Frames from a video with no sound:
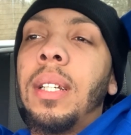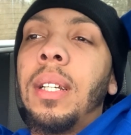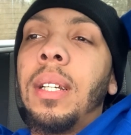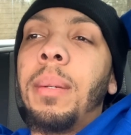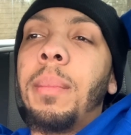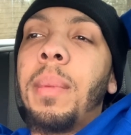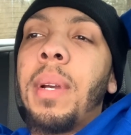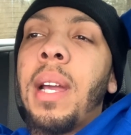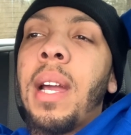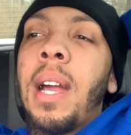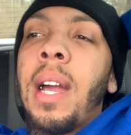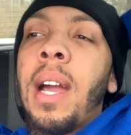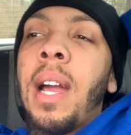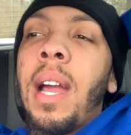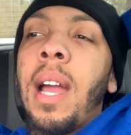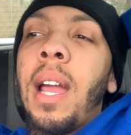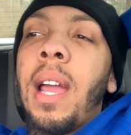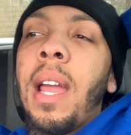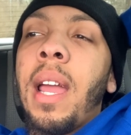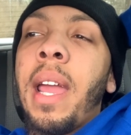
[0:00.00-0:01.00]
man
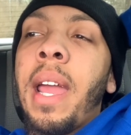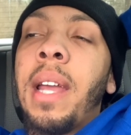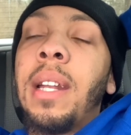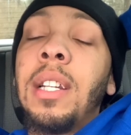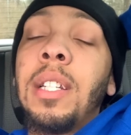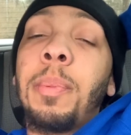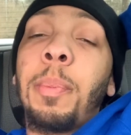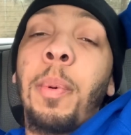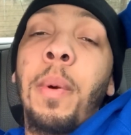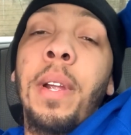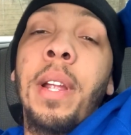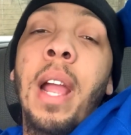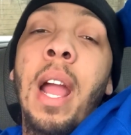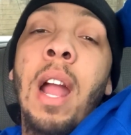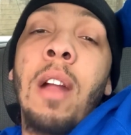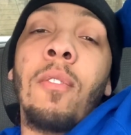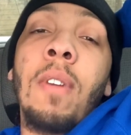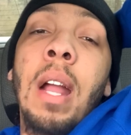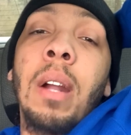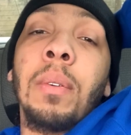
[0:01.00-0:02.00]
at this point,
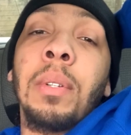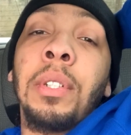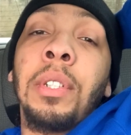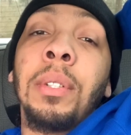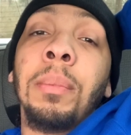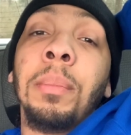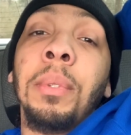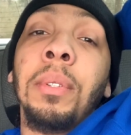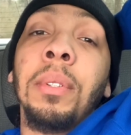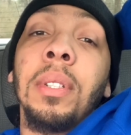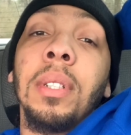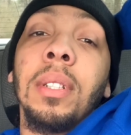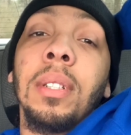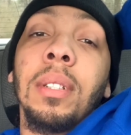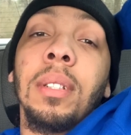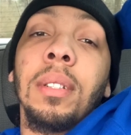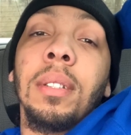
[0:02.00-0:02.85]
I rock with your music.